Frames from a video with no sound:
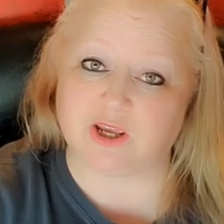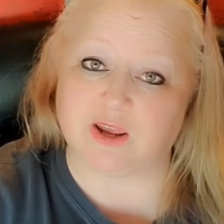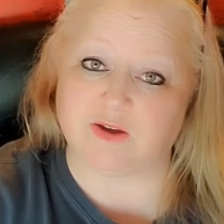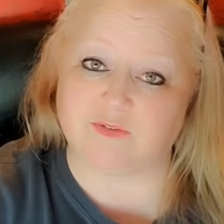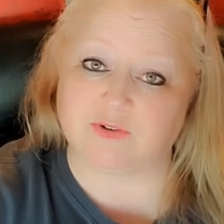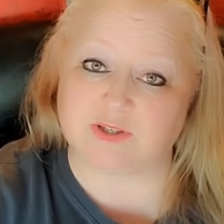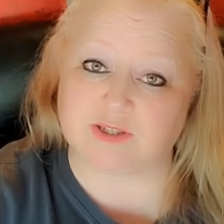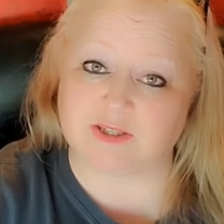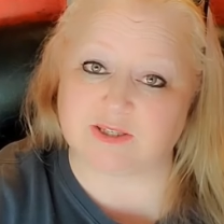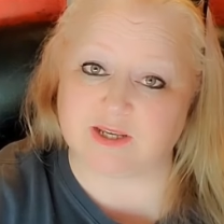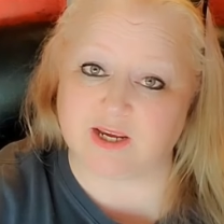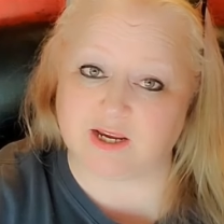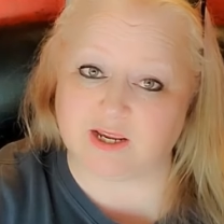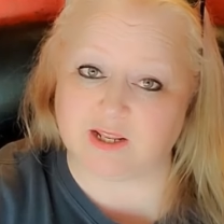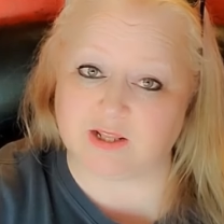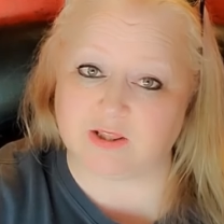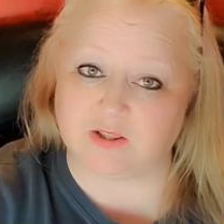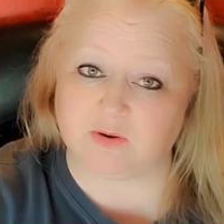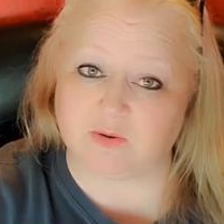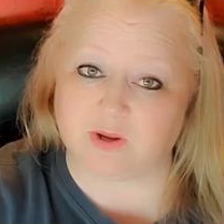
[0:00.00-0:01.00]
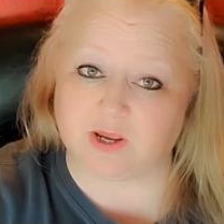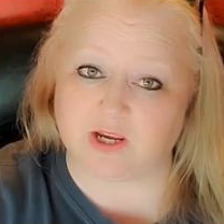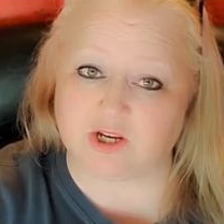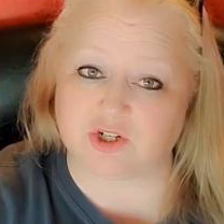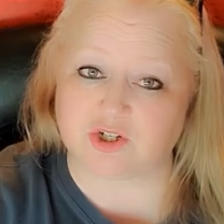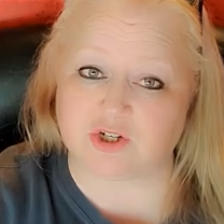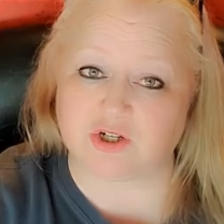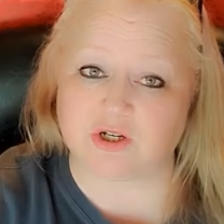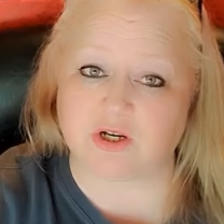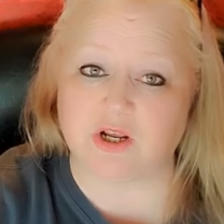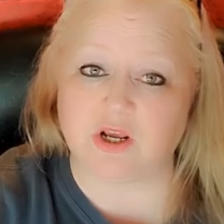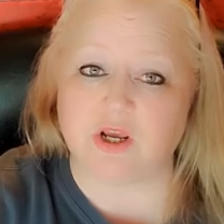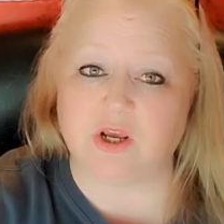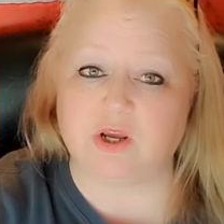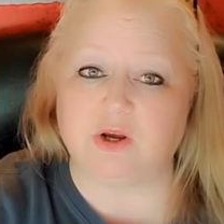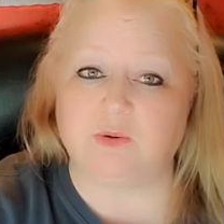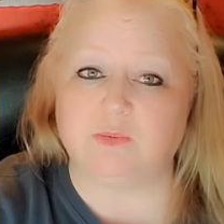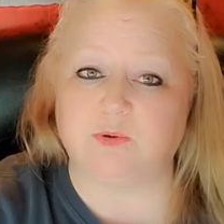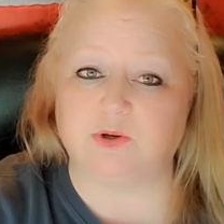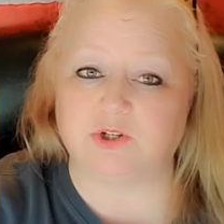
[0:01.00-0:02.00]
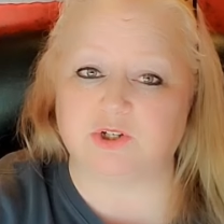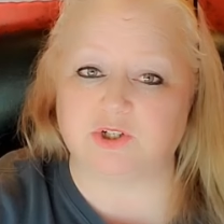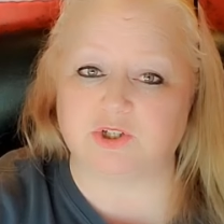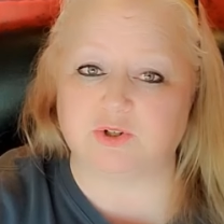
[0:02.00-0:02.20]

have a second location, which is